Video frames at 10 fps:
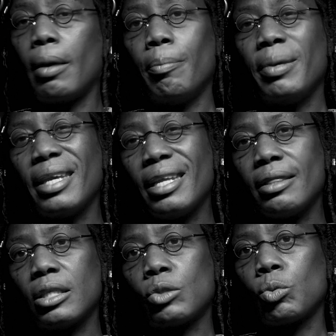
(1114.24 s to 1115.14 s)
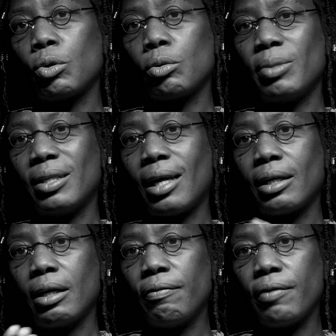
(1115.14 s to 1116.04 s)
Be in this world but
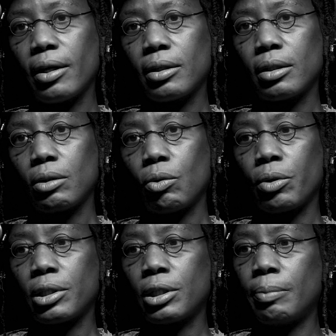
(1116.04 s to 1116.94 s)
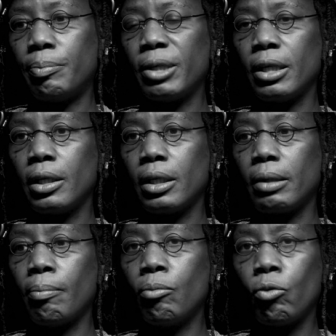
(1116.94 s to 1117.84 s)
not of it, or to be
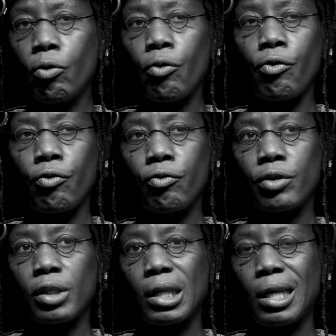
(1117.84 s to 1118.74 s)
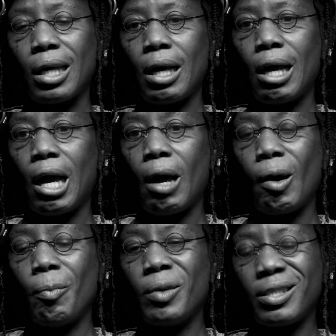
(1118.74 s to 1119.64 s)
moved
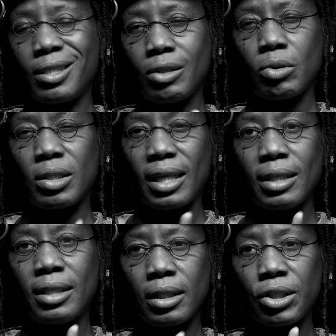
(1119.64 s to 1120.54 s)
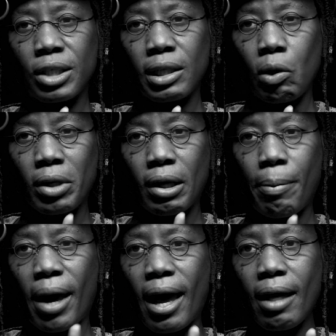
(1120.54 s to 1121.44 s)
but still stay diligent on your
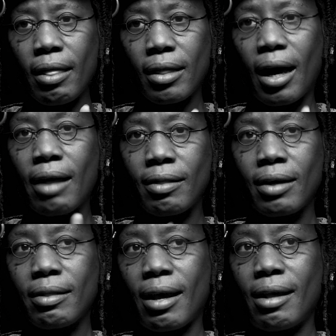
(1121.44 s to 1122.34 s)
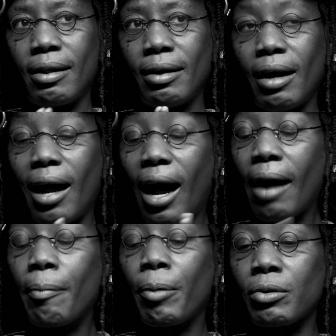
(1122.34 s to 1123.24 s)
path. I think that
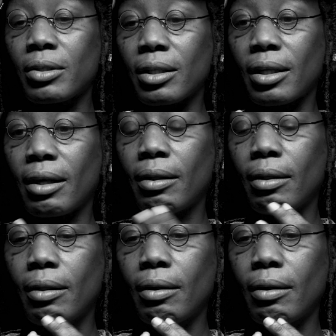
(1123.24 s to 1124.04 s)
I personally,